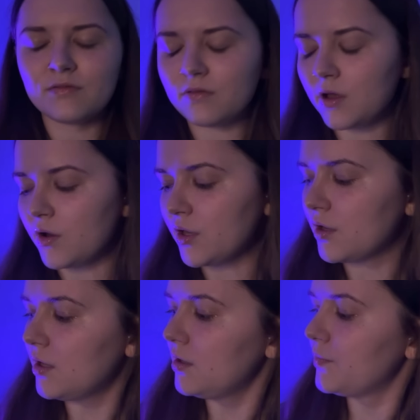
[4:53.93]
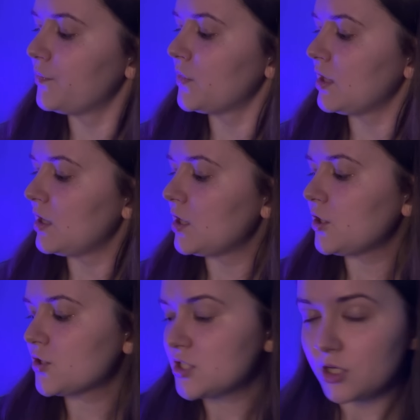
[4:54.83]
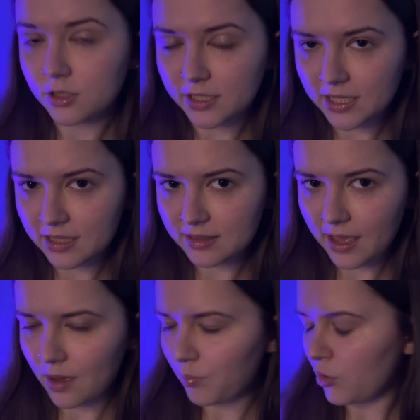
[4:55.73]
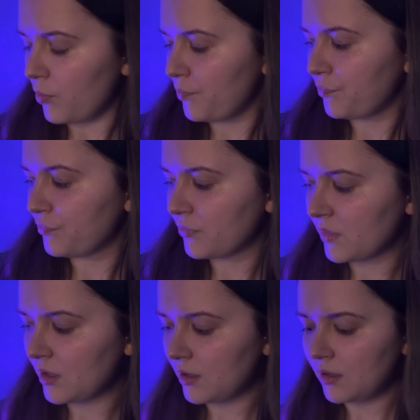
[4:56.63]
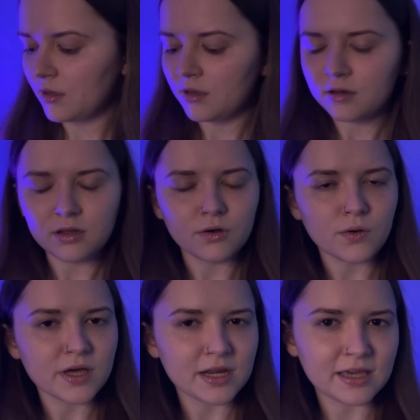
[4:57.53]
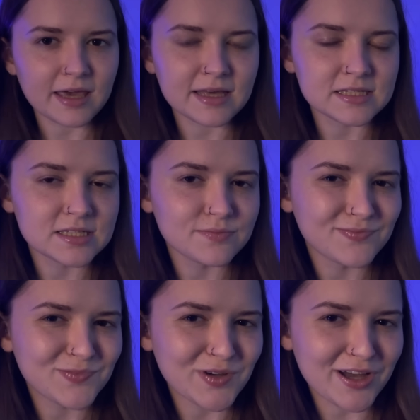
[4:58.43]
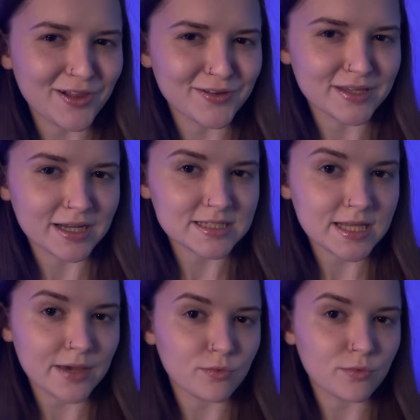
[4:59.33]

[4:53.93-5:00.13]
Very good. You're still looking at the apple. Now go ahead and guess. what color the next light